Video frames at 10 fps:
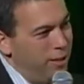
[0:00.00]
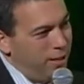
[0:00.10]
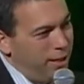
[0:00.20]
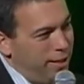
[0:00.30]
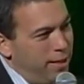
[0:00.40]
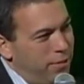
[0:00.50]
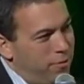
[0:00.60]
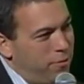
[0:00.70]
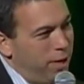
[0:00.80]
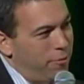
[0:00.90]
At the end
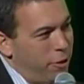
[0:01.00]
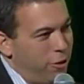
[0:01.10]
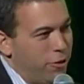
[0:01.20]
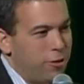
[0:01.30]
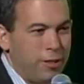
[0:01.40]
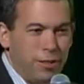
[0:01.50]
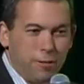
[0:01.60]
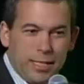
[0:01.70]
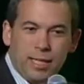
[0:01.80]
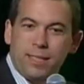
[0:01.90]
of every article on
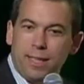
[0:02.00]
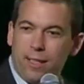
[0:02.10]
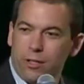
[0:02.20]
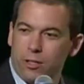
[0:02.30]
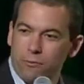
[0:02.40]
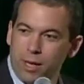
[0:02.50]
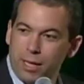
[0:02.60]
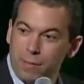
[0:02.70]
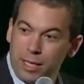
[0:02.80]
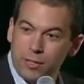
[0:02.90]
USA Today, there are
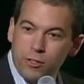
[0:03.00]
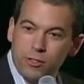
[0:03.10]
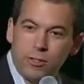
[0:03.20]
recommendations